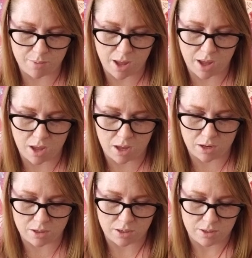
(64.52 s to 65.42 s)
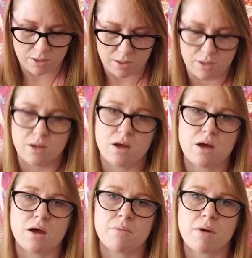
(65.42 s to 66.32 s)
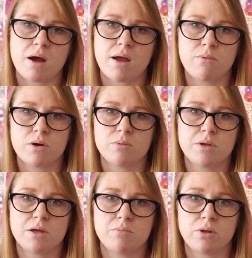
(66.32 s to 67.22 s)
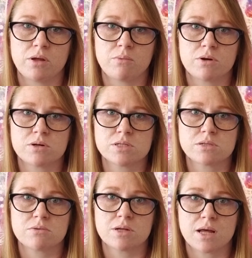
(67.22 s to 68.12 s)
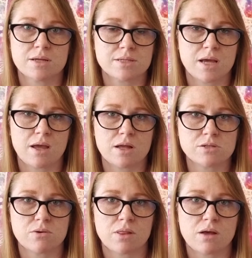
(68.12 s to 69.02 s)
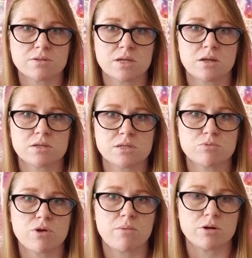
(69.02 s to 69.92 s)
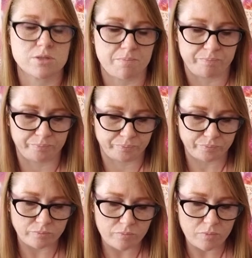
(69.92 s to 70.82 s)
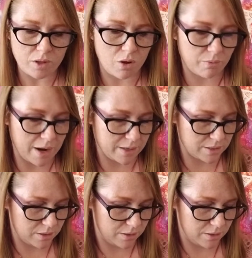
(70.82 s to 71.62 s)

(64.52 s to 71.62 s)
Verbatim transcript: and I will be pulling a winner as soon as I get to 1,000 subscribers. All right.